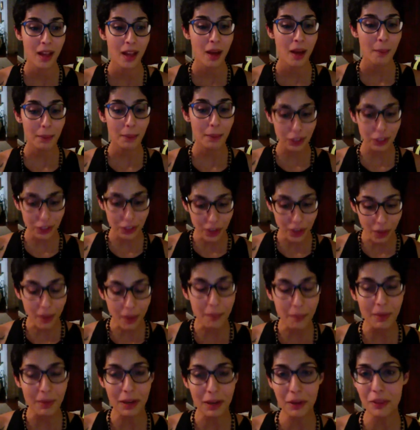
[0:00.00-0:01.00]
but you know
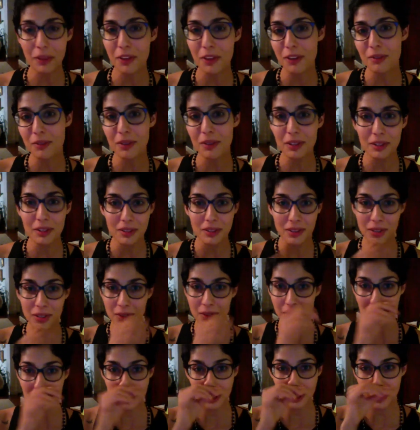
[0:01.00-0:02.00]
what marathon runners
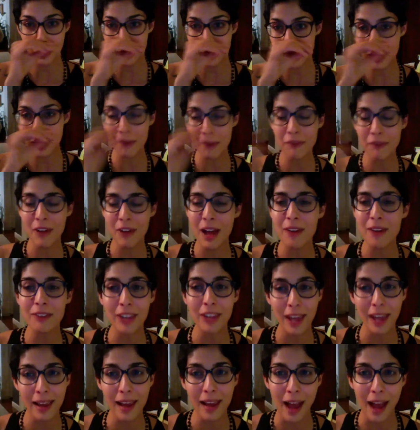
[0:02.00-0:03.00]
do you know what that
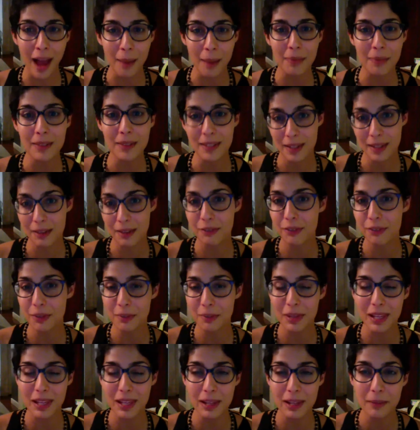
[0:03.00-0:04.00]
5k app did for
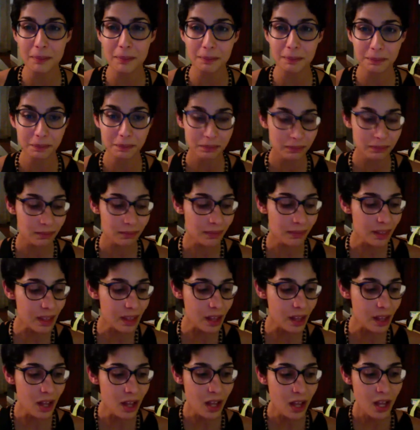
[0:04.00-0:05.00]
me
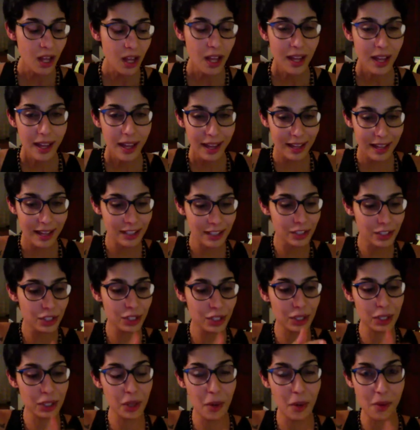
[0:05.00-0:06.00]
it
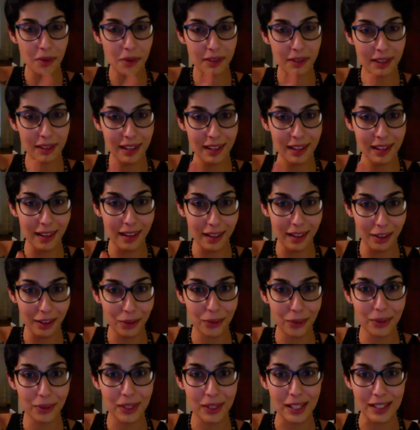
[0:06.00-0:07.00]
slowly
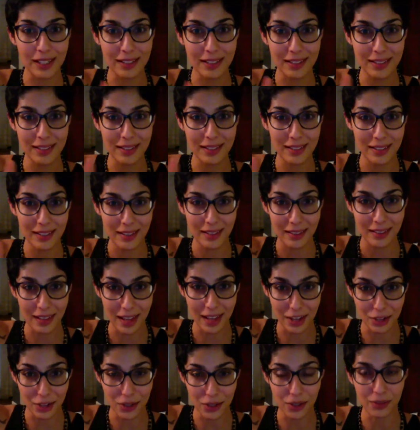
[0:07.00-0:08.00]
increased
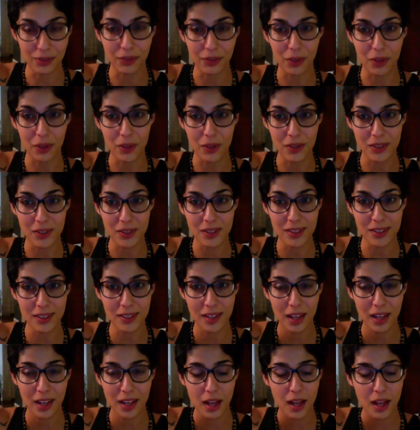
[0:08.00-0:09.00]
the intervals
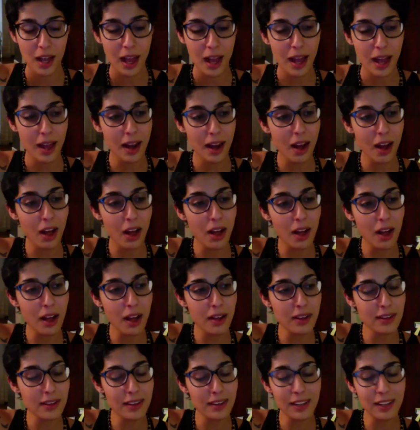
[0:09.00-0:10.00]
and
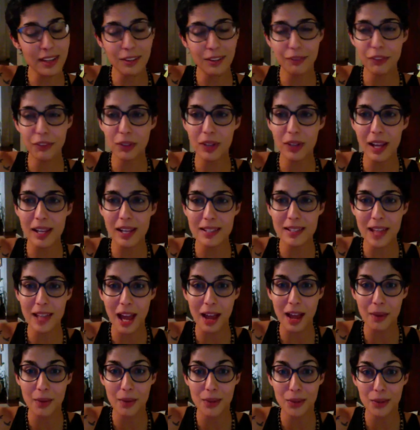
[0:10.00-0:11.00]
uh, um, in a few days
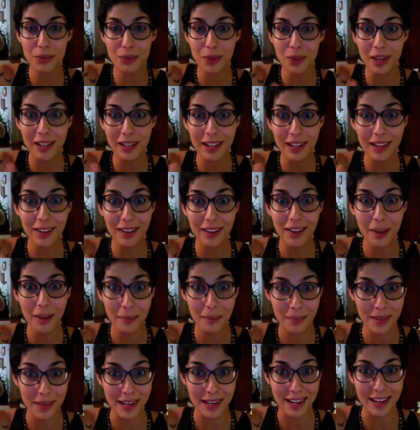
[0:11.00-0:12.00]
i was running a
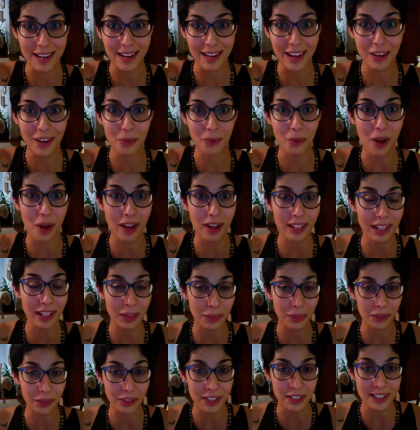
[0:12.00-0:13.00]
minute and
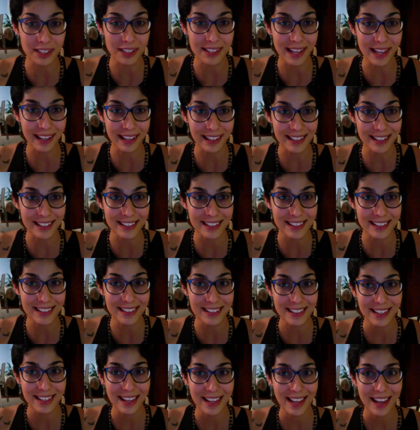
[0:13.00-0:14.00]
walking 30 seconds
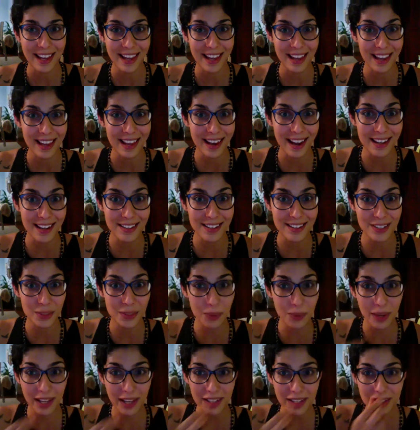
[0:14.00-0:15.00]
and i had
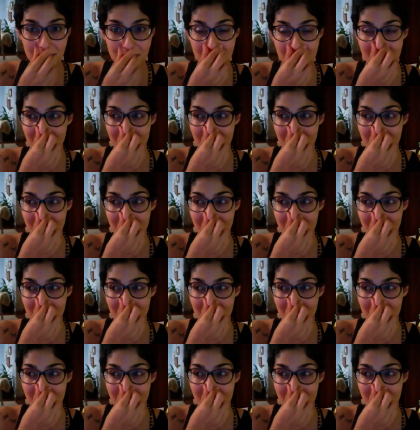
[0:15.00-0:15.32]
switched